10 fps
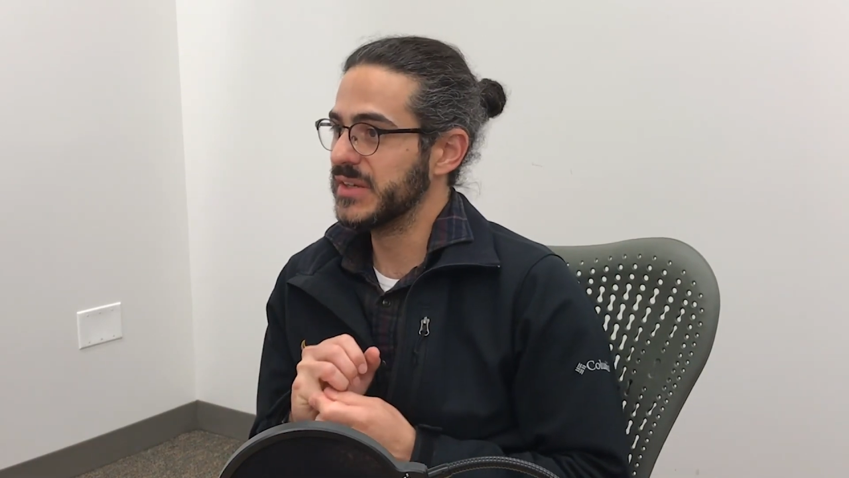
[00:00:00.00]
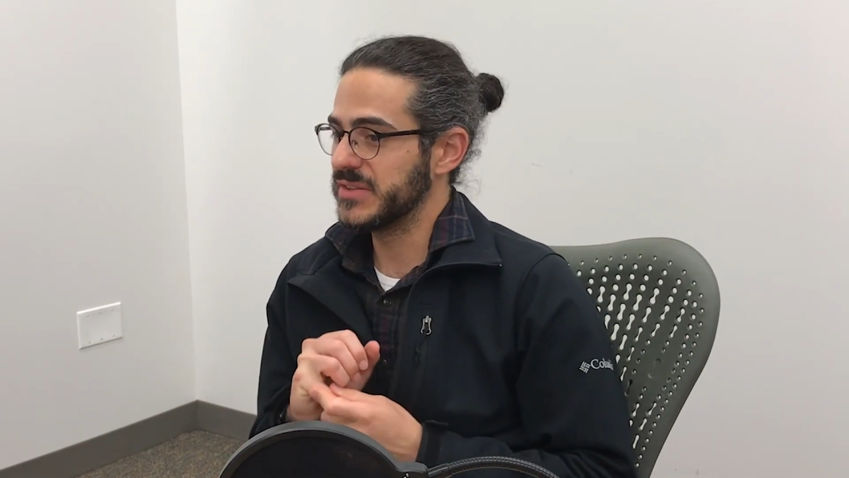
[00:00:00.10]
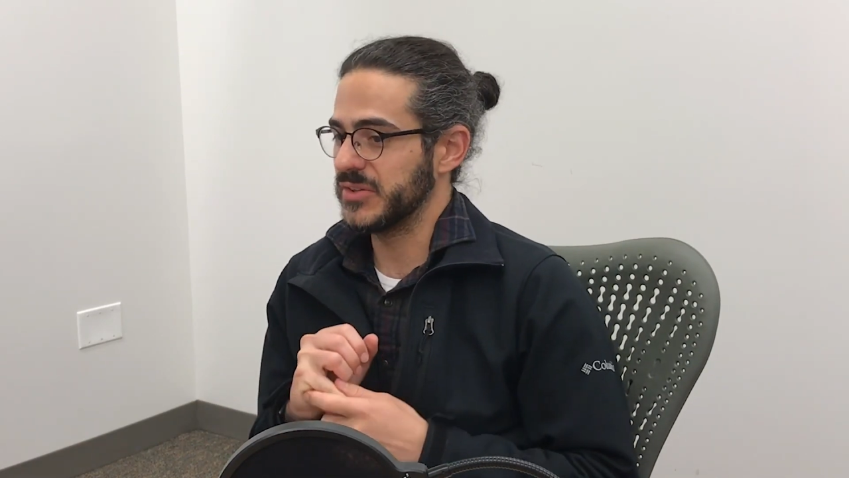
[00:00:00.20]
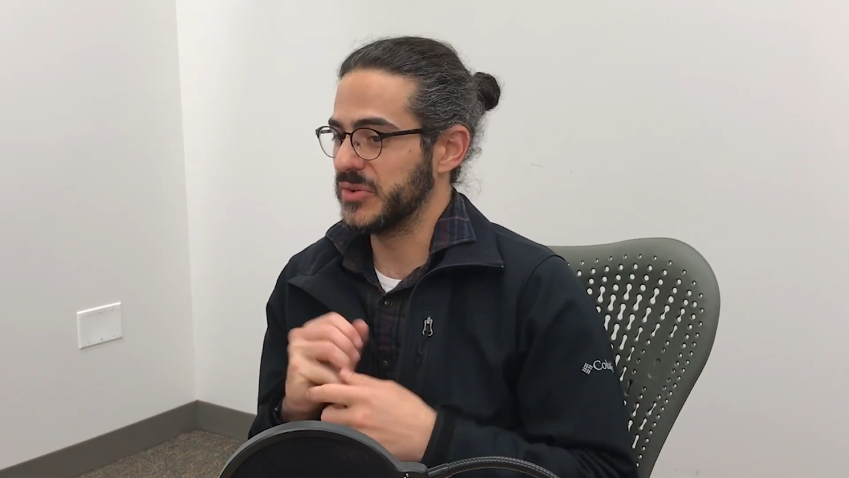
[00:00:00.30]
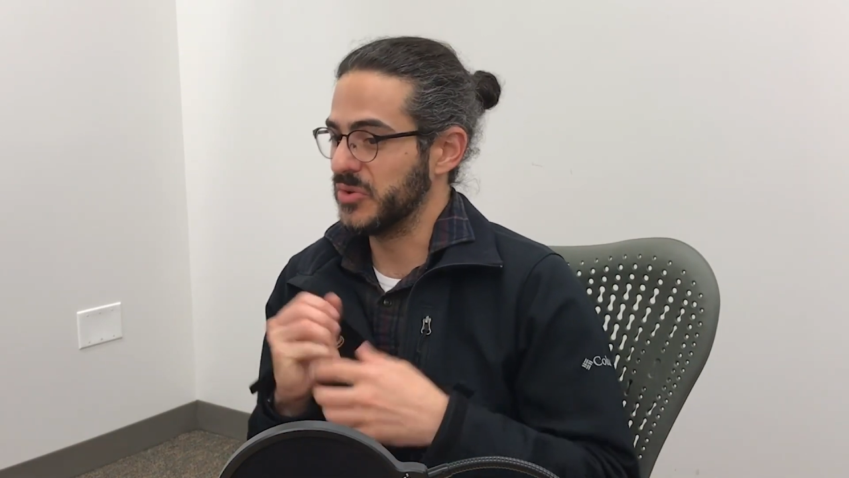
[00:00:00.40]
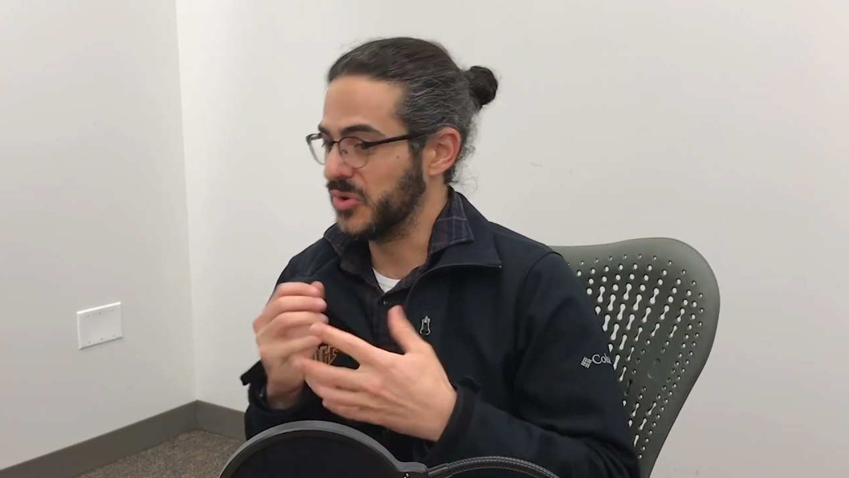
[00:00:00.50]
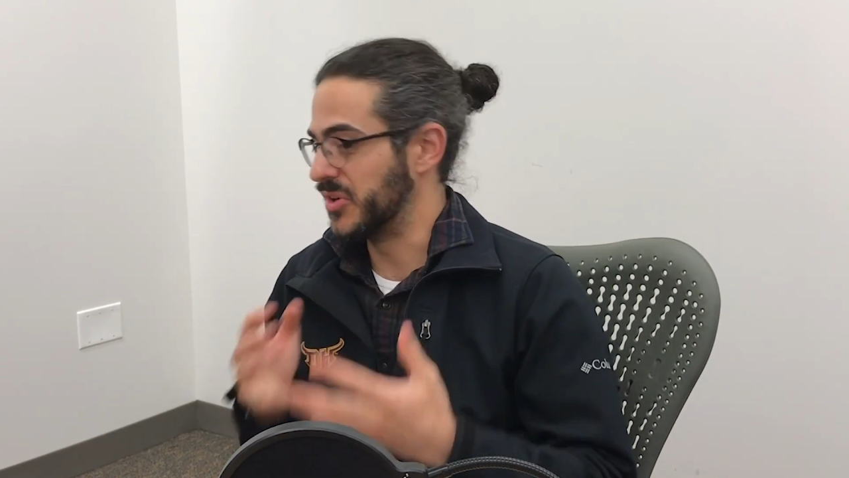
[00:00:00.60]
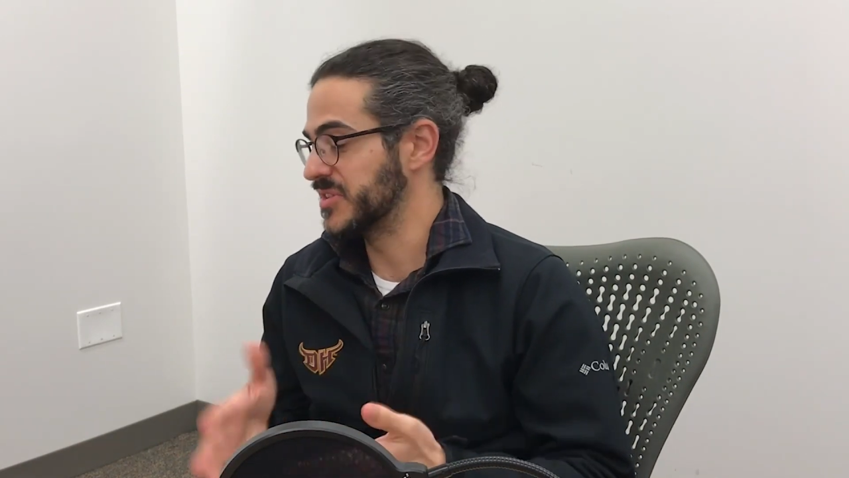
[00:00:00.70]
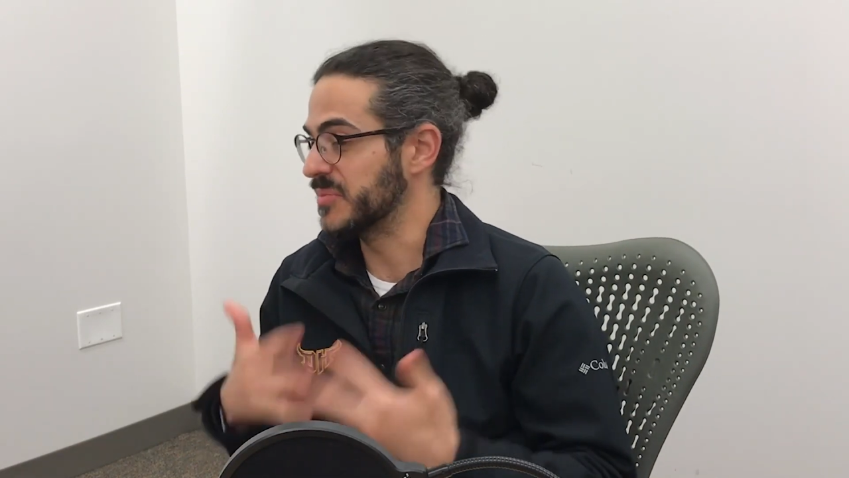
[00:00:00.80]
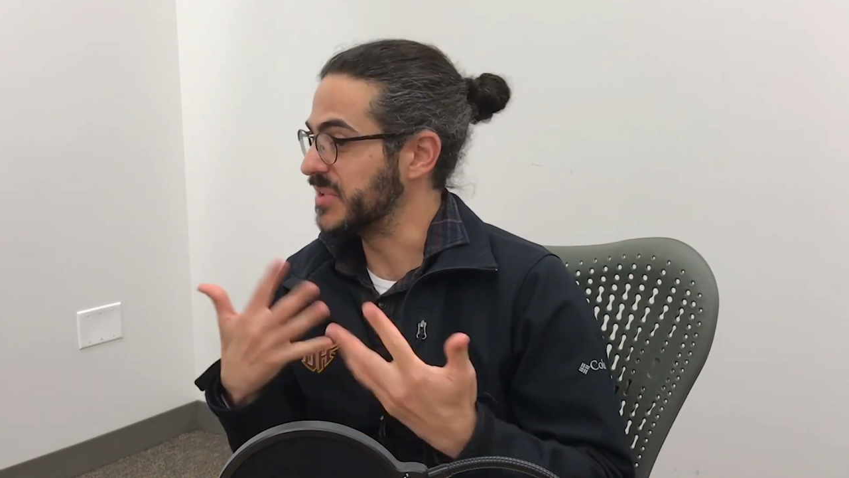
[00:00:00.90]
So you'll
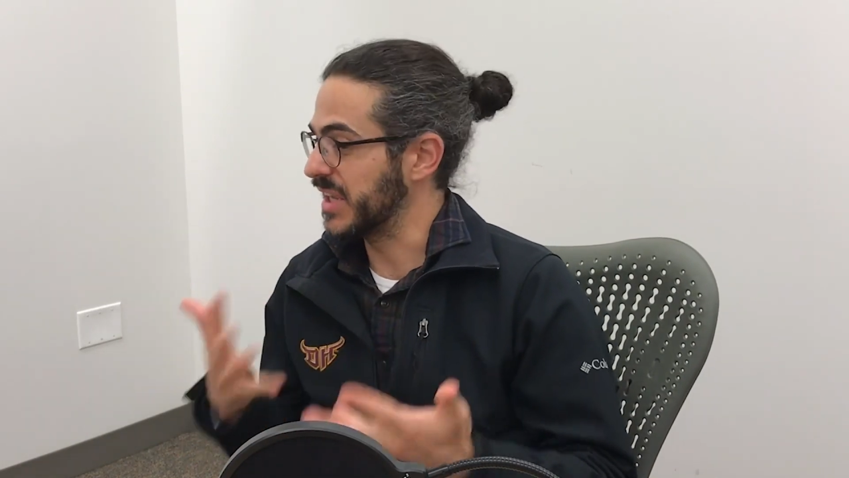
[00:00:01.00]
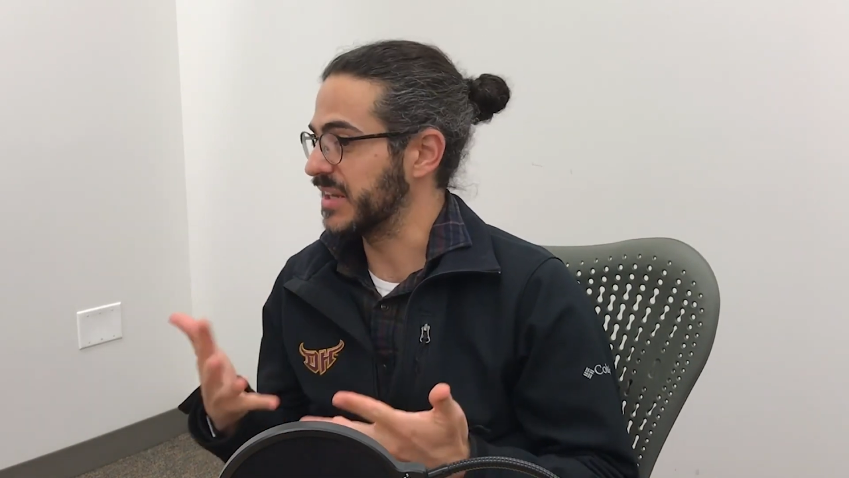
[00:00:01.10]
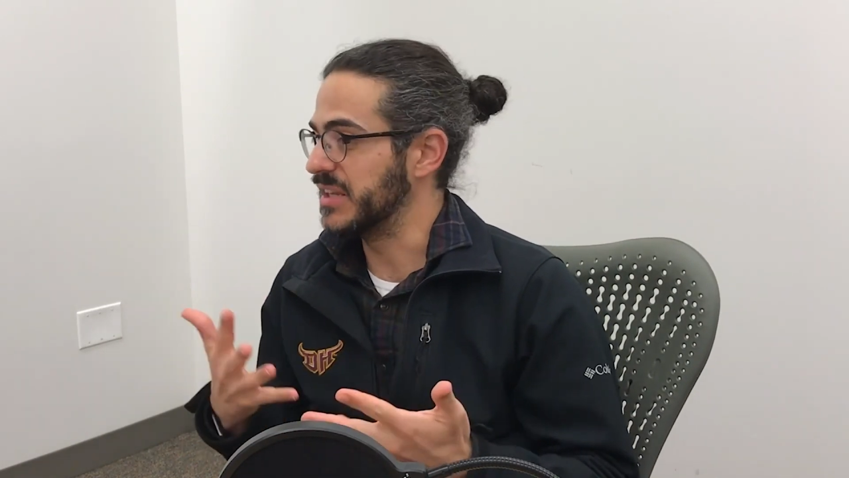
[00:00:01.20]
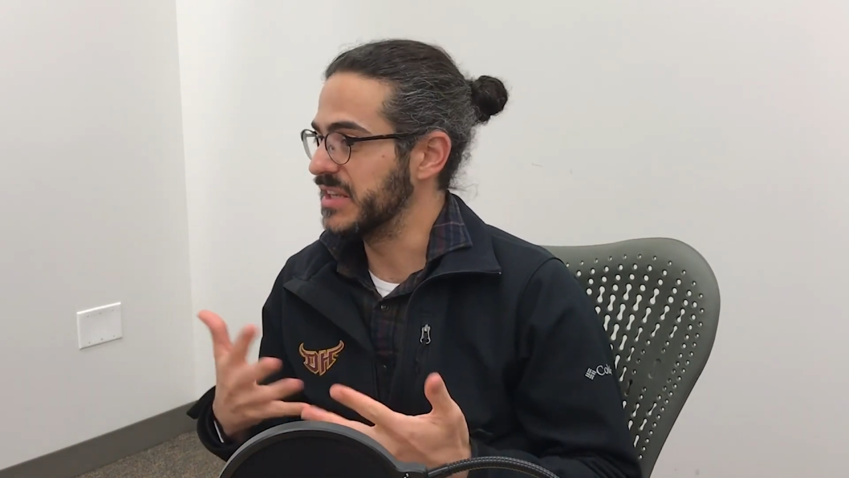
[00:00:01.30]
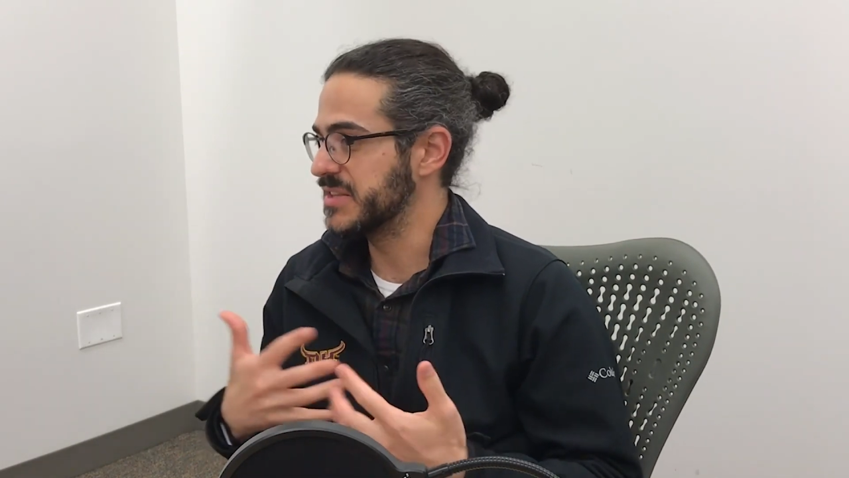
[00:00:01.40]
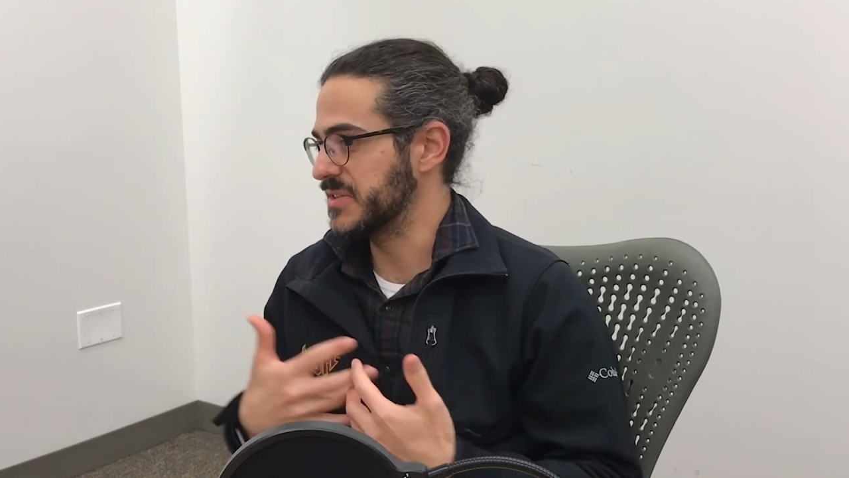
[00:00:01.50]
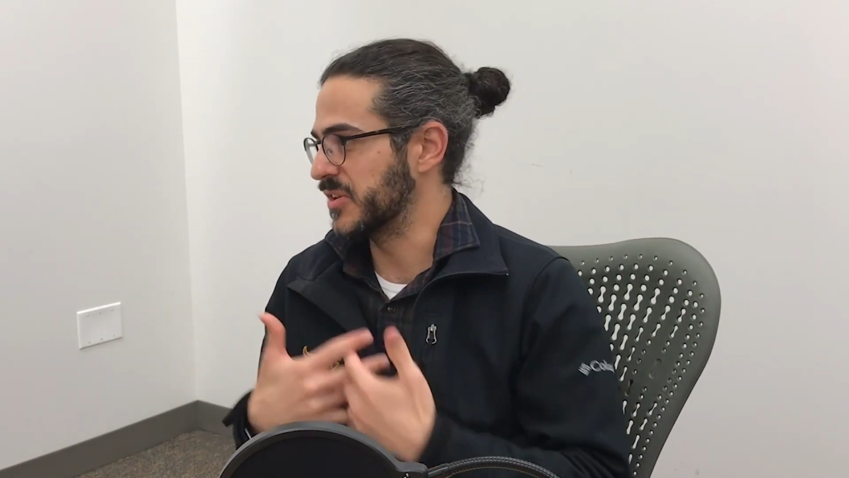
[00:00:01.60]
learn some techniques.